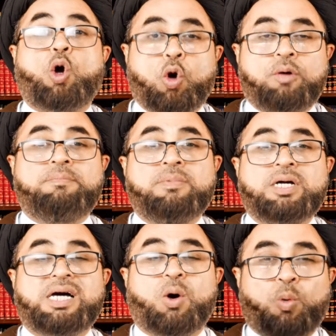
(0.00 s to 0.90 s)
Khum
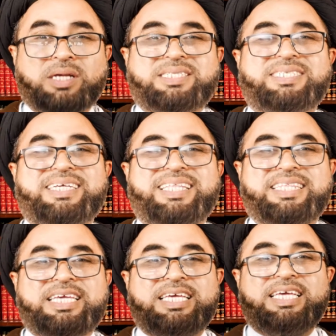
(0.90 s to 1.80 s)
was
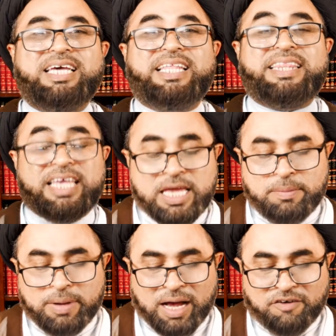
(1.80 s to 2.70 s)
the
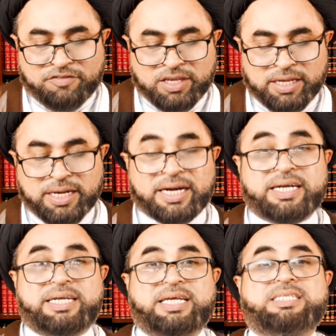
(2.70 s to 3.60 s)
name of the
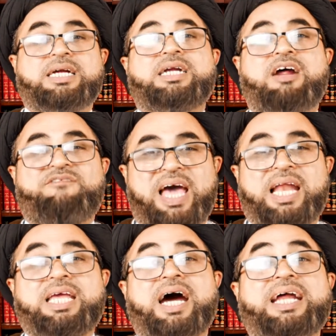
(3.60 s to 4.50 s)
desert or
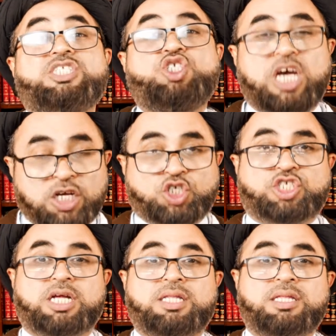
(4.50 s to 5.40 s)
valley or
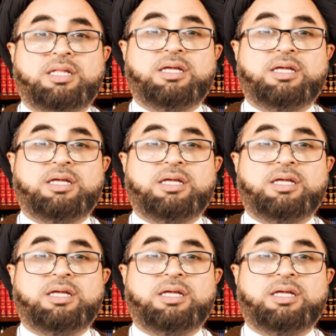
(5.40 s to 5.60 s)
junction